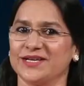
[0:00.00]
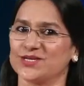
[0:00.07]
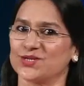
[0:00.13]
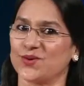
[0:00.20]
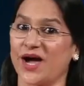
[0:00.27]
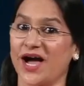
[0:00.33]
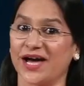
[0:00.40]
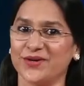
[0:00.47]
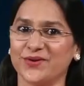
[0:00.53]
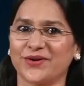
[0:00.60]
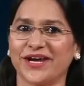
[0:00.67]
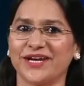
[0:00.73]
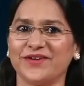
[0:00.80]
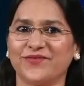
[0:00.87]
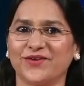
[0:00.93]
So are you
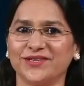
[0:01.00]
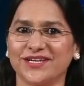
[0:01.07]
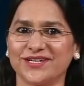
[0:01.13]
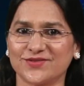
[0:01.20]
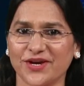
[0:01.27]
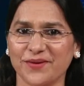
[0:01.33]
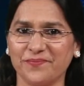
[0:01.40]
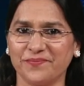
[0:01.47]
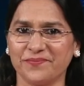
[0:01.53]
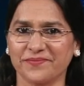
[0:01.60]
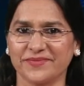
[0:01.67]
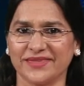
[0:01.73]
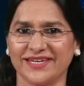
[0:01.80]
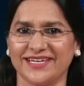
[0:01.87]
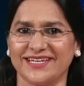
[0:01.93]
ready for the trip?
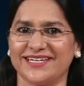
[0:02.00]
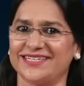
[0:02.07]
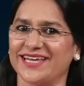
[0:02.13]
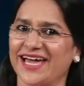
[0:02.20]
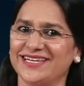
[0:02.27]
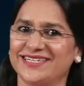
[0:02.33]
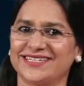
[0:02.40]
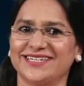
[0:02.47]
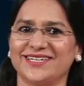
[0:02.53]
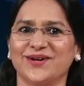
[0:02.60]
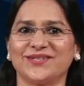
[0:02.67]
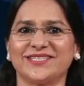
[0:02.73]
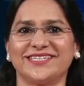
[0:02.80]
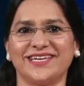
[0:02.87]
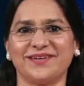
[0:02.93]
Tighten
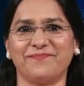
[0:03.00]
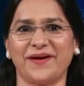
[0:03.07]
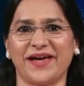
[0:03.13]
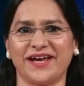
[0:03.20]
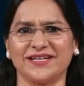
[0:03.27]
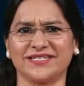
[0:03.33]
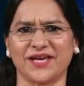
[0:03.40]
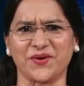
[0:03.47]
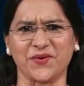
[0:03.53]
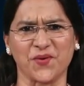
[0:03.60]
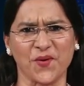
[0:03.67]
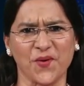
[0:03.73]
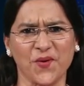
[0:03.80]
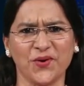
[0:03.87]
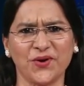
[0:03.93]
your seat belts and
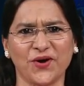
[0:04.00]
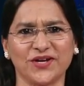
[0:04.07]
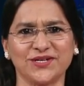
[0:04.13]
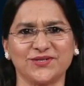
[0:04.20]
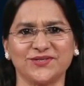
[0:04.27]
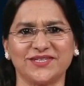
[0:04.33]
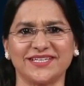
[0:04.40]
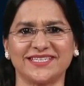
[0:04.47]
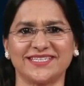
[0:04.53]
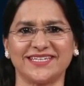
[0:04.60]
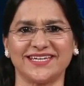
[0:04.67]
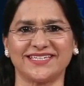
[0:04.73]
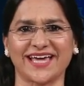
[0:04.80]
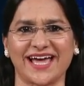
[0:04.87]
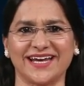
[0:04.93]
hold on to the
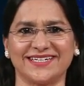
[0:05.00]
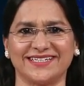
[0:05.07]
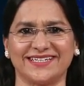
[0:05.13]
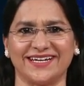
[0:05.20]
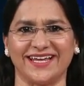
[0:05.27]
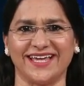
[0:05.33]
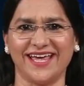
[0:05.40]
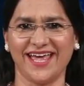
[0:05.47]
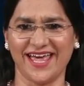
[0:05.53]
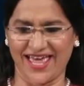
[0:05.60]
seat handle.